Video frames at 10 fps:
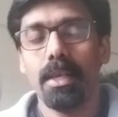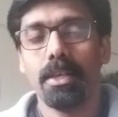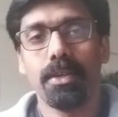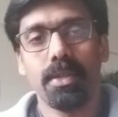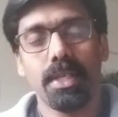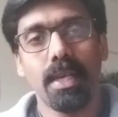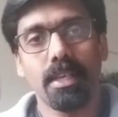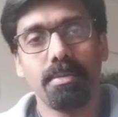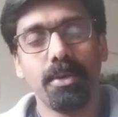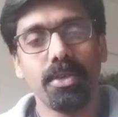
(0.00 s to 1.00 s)
You know, the
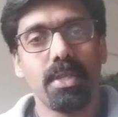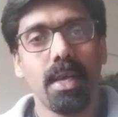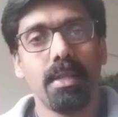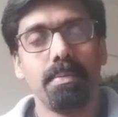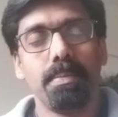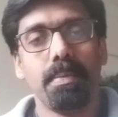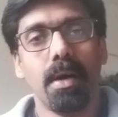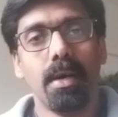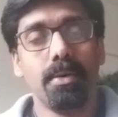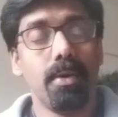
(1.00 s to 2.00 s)
textbooks
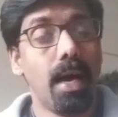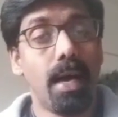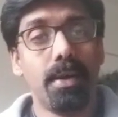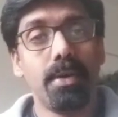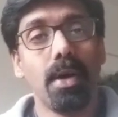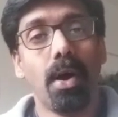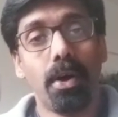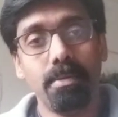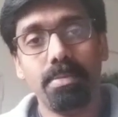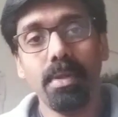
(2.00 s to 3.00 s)
are
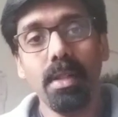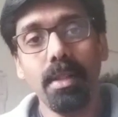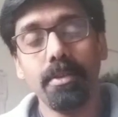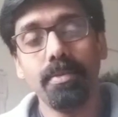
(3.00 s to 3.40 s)
Hornbill,